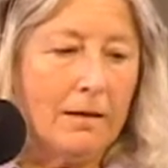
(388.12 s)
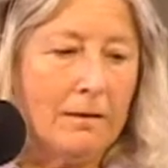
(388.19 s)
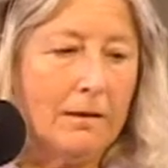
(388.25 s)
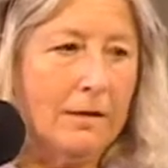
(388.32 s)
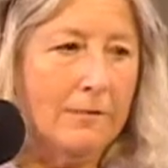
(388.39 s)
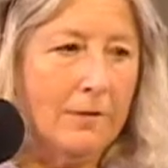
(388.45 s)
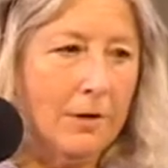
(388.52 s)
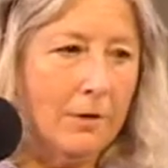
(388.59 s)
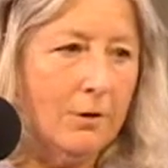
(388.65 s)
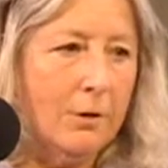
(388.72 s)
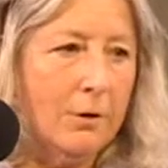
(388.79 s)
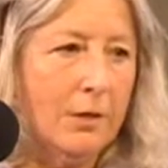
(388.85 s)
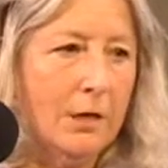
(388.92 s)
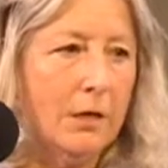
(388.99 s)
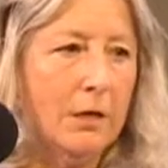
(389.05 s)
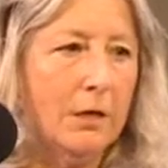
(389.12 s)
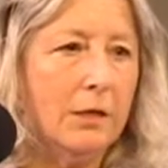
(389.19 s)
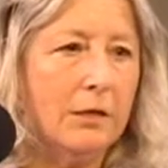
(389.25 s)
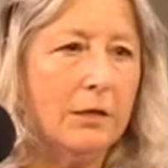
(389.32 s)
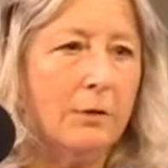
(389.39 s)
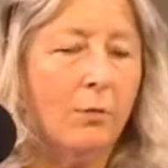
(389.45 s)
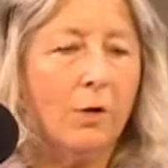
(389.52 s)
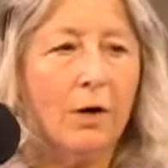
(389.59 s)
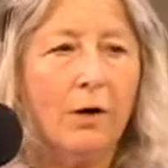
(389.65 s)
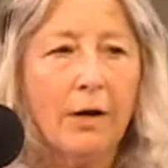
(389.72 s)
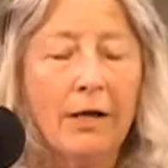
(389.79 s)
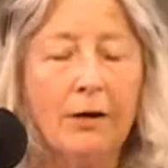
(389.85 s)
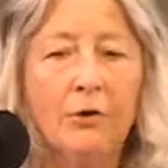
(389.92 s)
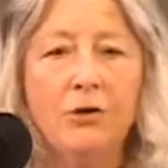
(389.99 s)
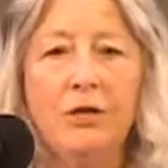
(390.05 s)
And the other thing is that when our
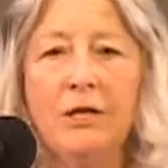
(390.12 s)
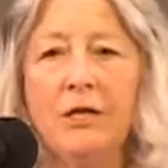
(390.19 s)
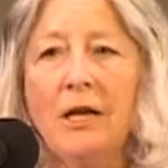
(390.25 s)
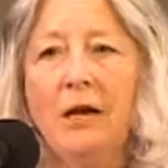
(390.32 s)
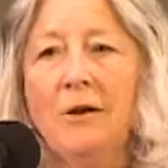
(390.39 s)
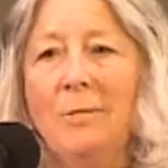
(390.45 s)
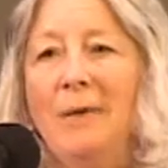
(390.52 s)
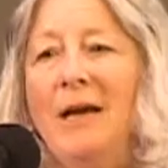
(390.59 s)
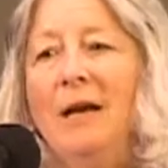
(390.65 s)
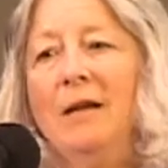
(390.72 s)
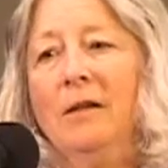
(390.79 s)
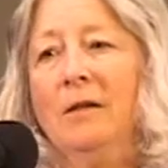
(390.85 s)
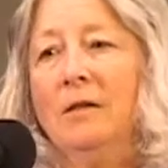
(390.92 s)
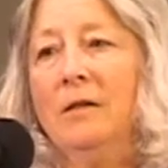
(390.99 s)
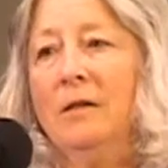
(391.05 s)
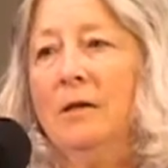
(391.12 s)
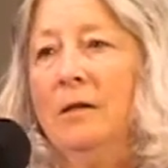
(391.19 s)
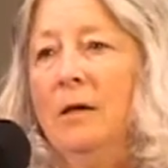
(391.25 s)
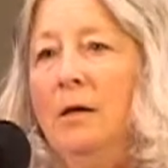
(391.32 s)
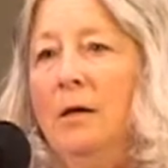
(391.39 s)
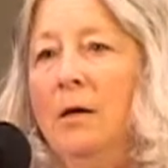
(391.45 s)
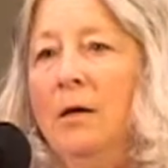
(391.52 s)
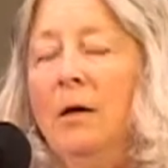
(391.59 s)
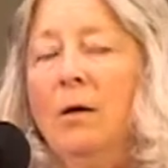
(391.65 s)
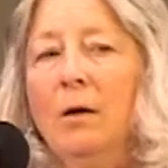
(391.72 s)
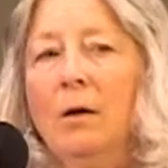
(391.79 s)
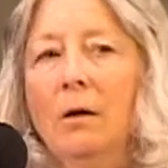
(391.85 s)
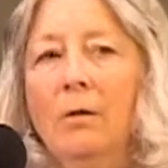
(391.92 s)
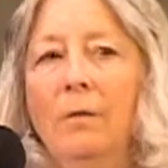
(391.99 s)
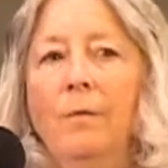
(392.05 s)
energy is out of balance,
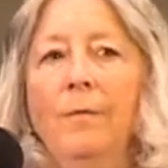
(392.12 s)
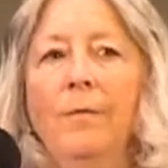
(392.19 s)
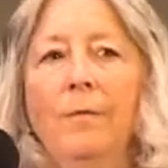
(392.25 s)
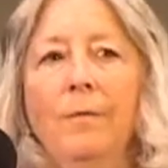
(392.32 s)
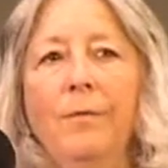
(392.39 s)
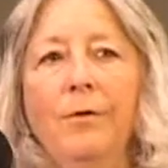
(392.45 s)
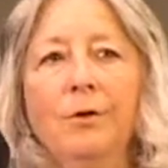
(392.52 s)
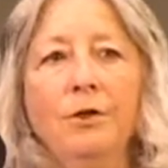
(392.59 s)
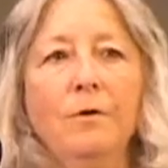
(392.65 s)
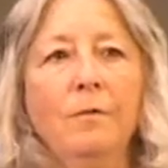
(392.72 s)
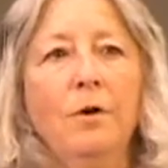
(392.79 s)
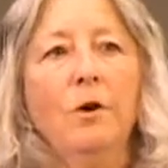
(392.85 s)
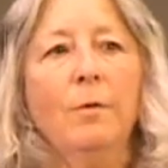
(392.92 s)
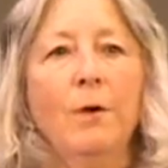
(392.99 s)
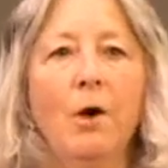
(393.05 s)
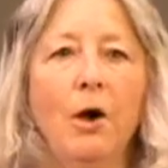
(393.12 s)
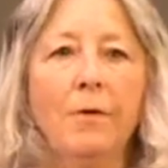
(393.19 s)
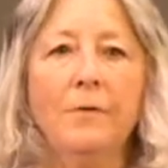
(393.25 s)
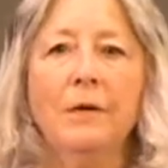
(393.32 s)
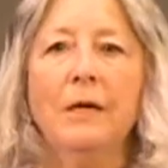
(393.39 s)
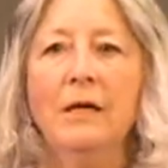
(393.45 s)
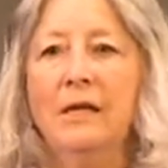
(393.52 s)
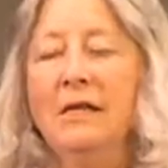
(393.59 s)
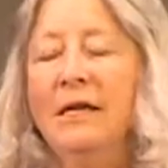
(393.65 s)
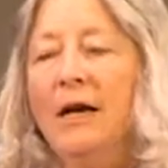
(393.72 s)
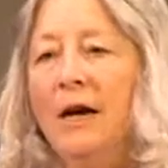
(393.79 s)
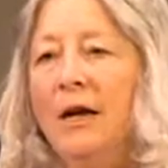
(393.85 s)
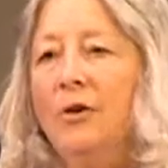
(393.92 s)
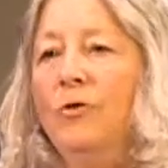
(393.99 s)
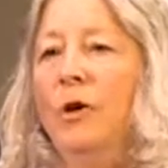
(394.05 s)
first of all, we often get
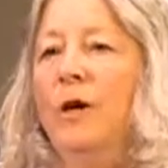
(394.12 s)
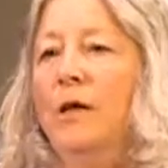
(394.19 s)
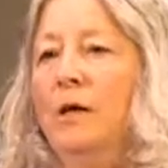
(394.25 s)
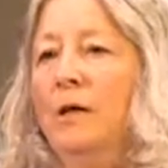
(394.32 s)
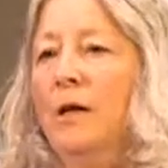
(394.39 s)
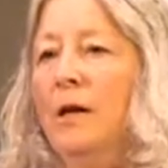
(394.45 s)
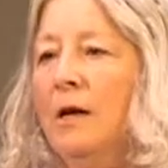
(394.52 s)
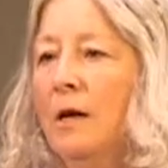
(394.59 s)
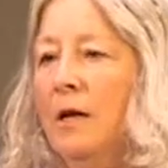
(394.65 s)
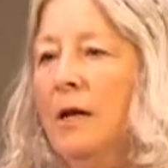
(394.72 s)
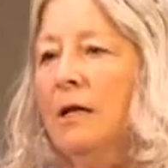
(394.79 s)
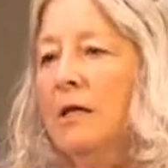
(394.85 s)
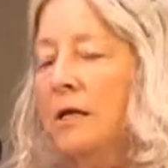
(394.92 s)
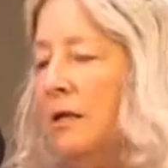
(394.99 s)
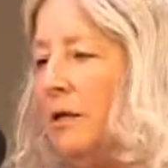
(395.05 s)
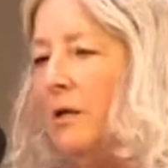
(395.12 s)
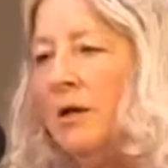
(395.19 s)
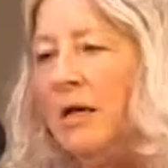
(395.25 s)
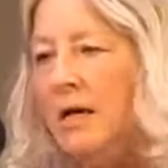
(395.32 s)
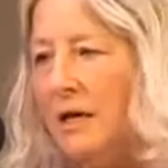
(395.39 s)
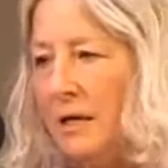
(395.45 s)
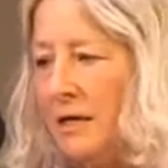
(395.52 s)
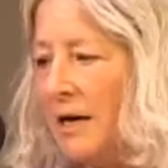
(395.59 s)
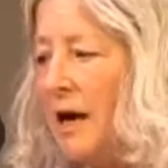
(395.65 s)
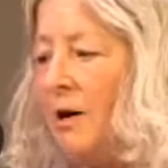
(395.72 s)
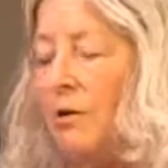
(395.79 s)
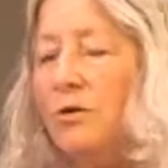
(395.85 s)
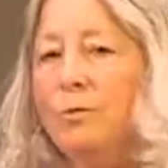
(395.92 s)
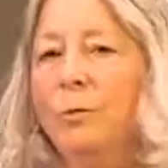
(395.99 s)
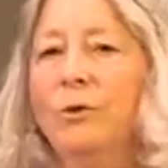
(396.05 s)
dehydrated, and you can't
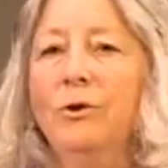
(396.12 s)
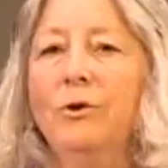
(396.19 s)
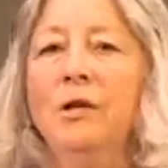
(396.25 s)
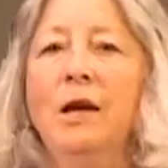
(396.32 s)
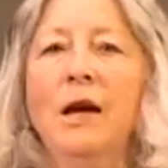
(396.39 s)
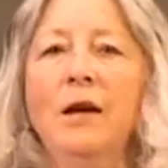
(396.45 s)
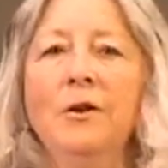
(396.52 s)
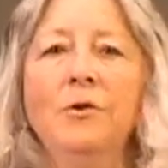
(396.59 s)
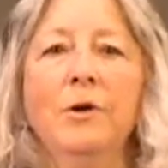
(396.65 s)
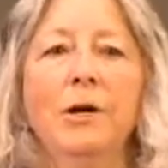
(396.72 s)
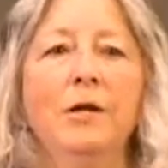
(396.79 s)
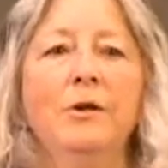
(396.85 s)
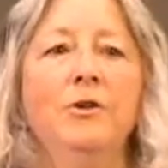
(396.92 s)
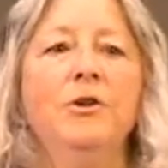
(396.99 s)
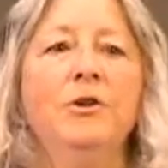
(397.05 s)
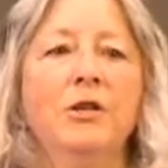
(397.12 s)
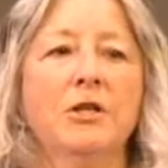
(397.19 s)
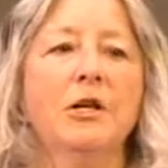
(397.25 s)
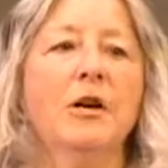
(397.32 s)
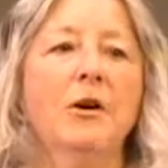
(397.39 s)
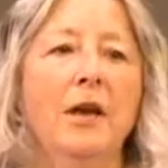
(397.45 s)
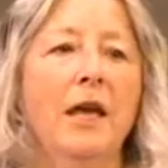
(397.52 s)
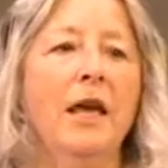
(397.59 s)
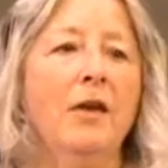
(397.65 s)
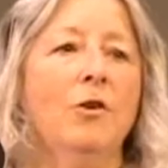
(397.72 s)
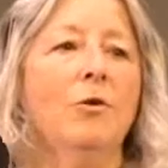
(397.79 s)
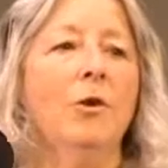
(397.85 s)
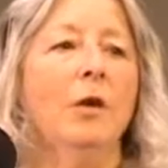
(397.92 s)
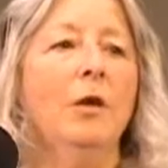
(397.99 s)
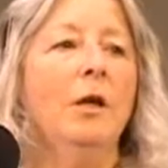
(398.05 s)
douse when you're dehydrated. You just aren't
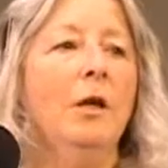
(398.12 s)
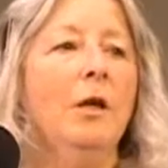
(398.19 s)
accurate.